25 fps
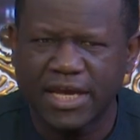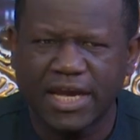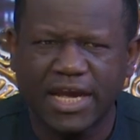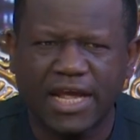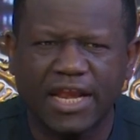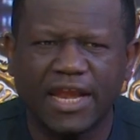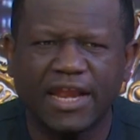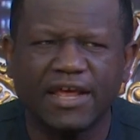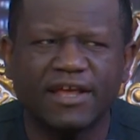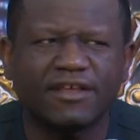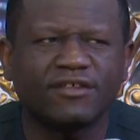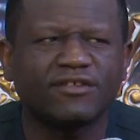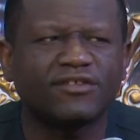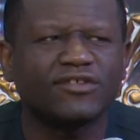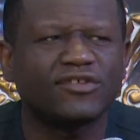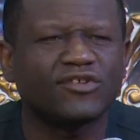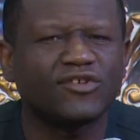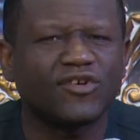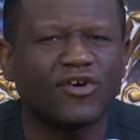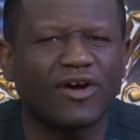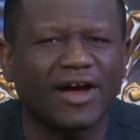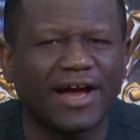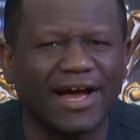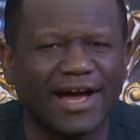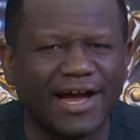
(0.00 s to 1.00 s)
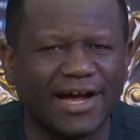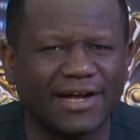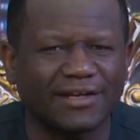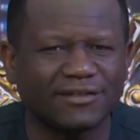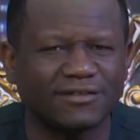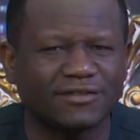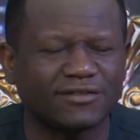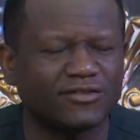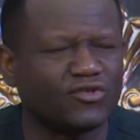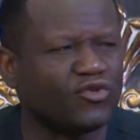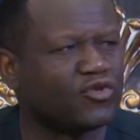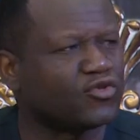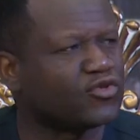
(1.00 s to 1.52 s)
Cleanse your
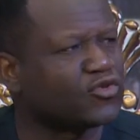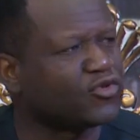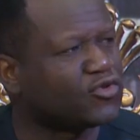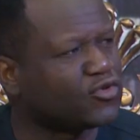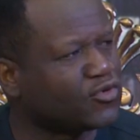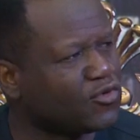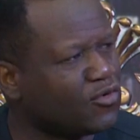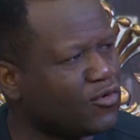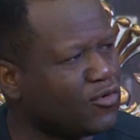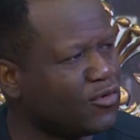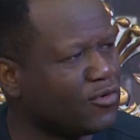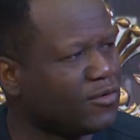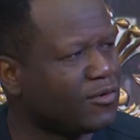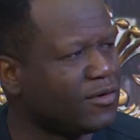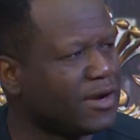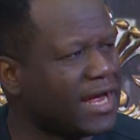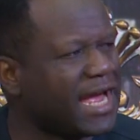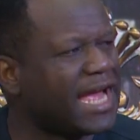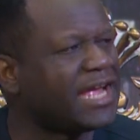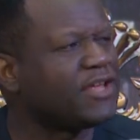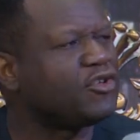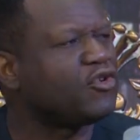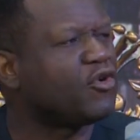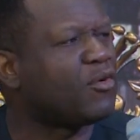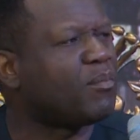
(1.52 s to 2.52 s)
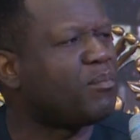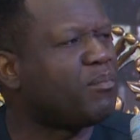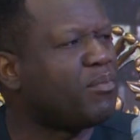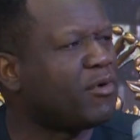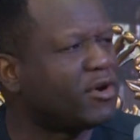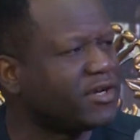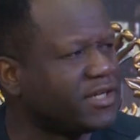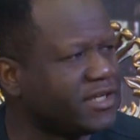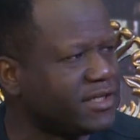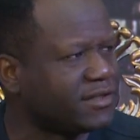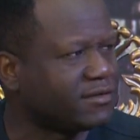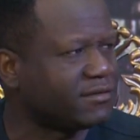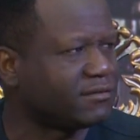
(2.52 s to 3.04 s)
heart, your soul, and your
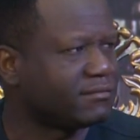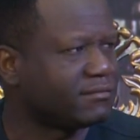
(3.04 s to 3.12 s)
body.